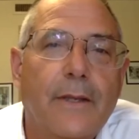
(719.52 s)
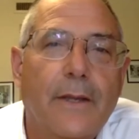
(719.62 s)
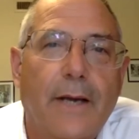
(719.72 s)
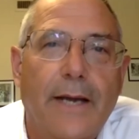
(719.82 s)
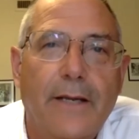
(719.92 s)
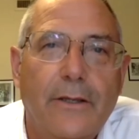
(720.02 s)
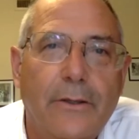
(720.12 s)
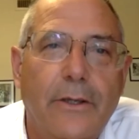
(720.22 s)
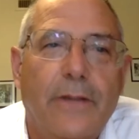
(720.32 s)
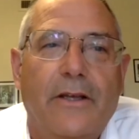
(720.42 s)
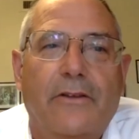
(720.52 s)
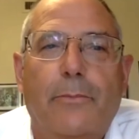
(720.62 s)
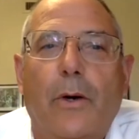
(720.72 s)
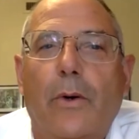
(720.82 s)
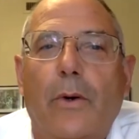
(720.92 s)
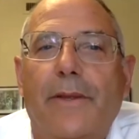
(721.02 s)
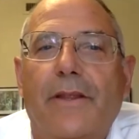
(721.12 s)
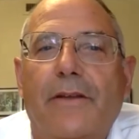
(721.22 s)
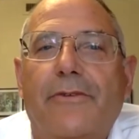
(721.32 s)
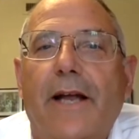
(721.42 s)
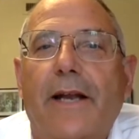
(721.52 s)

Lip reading: I included this poem in the Friday